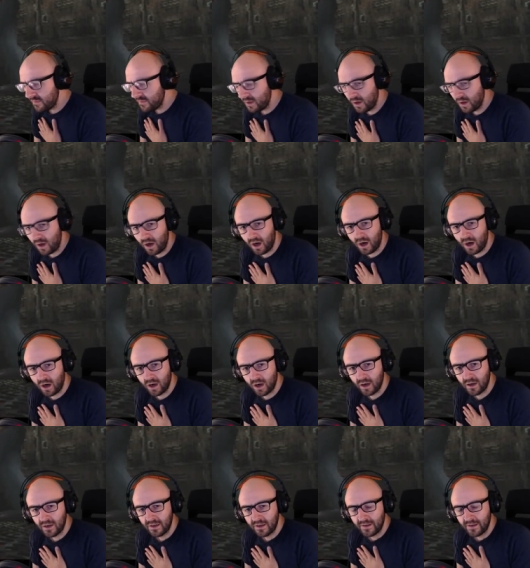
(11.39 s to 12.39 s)
Oh,
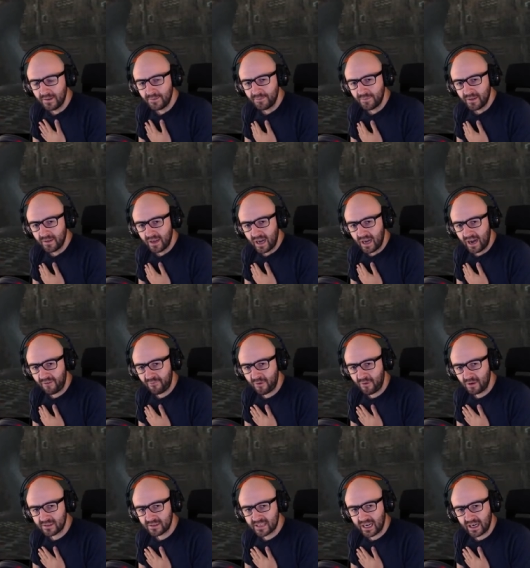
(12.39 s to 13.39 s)
how
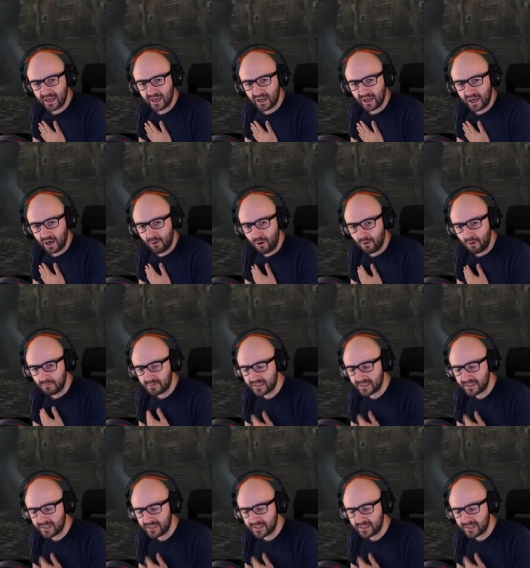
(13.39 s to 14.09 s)
far's that going to go up?